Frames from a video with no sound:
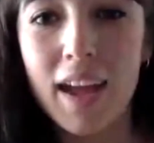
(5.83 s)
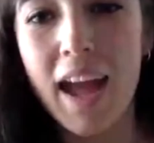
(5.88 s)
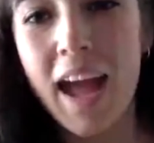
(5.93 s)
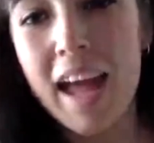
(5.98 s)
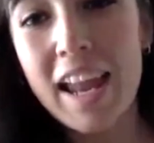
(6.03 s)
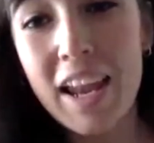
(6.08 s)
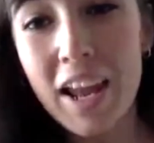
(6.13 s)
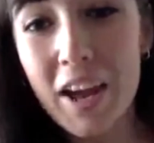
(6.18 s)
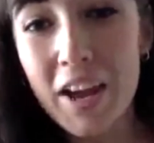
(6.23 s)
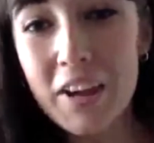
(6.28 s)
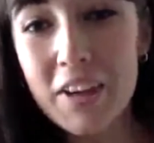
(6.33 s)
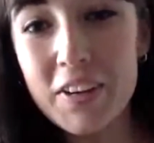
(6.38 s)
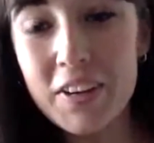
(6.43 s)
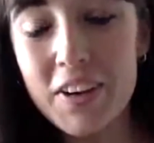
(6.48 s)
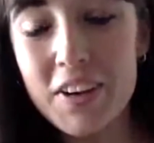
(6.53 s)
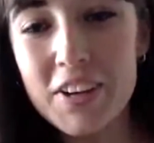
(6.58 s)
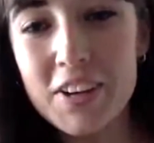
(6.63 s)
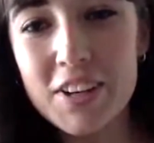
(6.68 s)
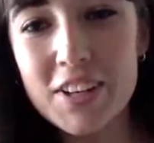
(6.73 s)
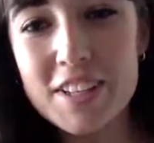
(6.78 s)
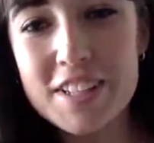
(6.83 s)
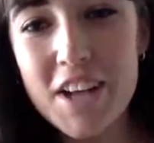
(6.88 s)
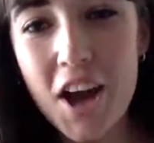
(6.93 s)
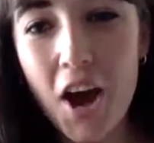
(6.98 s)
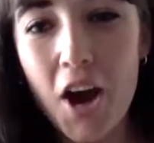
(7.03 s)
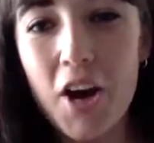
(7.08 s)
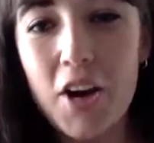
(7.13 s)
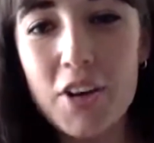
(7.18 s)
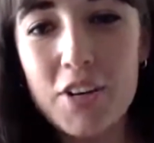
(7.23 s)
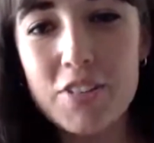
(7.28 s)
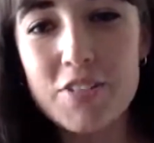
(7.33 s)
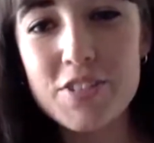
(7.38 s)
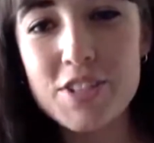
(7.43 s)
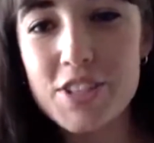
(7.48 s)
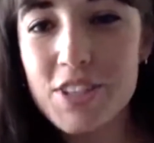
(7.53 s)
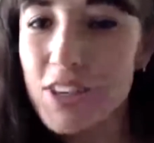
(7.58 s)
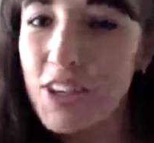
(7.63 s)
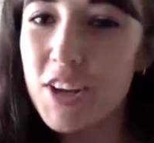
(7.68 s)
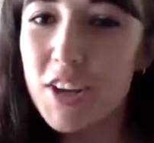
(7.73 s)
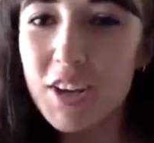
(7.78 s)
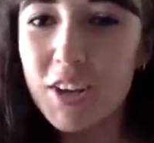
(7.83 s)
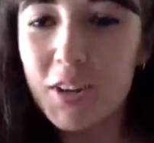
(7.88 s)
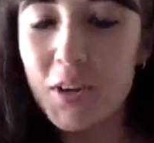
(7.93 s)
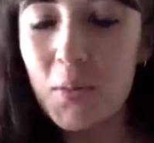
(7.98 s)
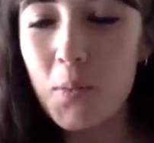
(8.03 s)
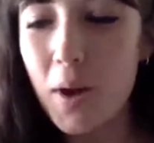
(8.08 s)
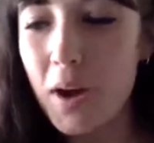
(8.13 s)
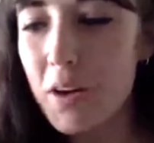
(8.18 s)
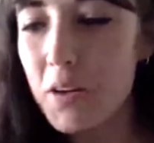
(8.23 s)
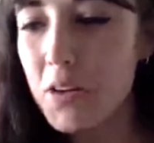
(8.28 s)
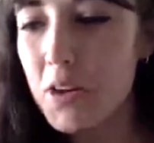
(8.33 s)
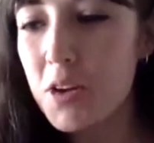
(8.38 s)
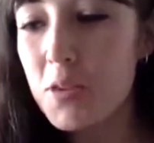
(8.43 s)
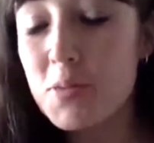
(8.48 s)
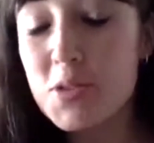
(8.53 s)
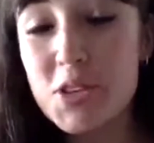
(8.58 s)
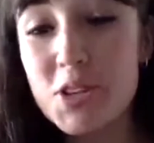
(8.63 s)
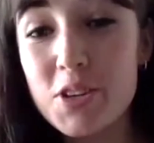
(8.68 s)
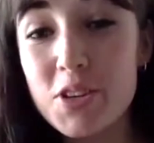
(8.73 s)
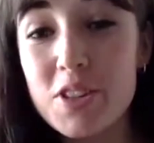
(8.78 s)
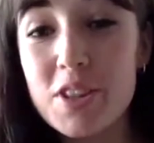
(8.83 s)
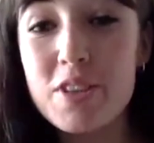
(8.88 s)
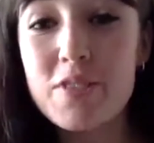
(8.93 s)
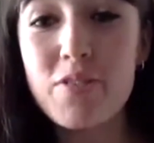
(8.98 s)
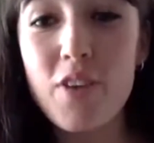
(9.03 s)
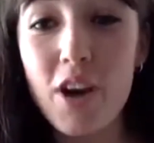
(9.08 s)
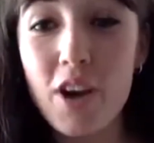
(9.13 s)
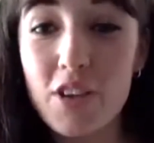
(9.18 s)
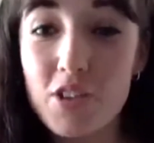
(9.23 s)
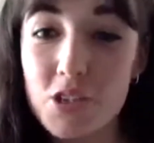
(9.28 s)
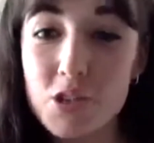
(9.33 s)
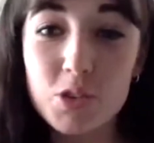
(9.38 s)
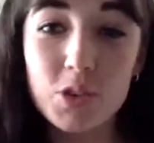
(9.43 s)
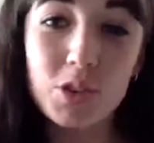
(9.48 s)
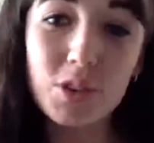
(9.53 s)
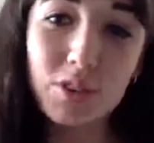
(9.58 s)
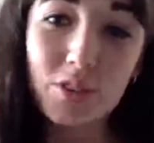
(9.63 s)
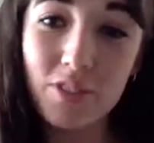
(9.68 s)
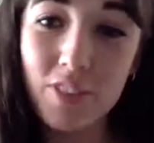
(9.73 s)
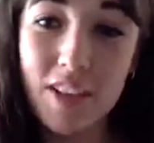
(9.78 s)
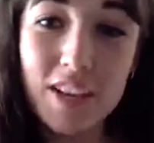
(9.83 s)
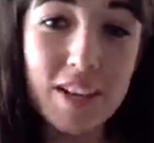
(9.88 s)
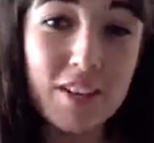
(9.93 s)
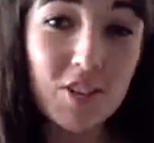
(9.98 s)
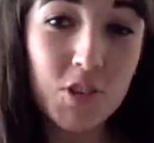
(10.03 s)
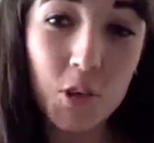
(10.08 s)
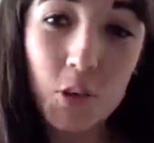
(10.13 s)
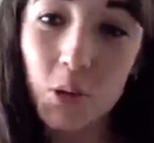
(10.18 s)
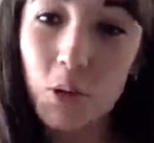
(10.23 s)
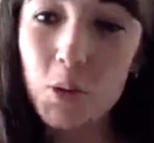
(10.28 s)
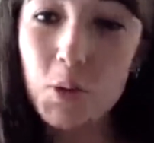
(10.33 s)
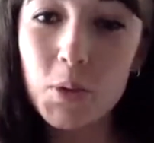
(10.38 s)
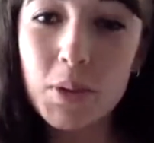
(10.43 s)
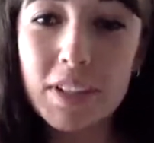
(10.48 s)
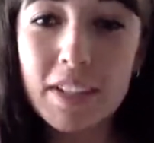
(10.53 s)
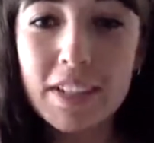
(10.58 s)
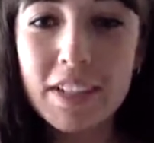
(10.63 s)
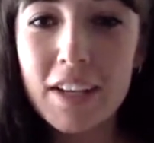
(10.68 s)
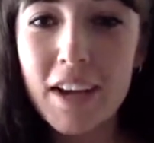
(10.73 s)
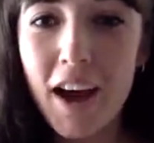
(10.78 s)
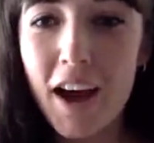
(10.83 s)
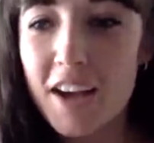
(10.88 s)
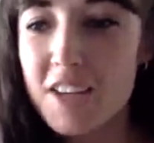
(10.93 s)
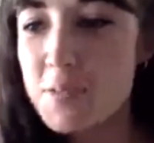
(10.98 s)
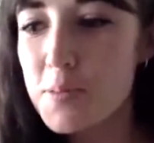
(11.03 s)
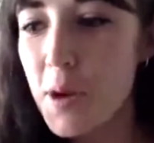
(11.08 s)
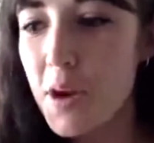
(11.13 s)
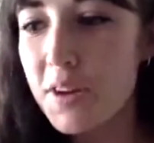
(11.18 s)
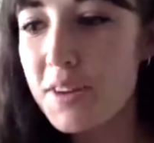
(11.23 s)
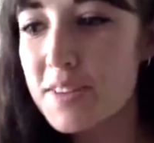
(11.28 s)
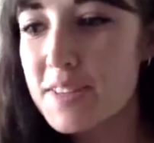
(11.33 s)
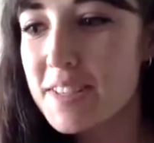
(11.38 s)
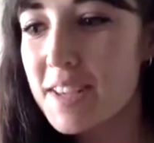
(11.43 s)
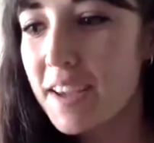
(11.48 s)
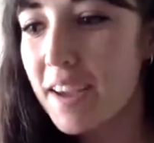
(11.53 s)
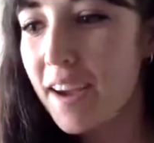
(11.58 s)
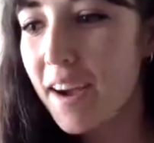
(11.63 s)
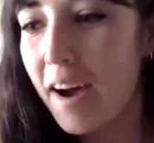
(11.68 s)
Hello, good afternoon. Welcome to the virtual village hall, I suppose.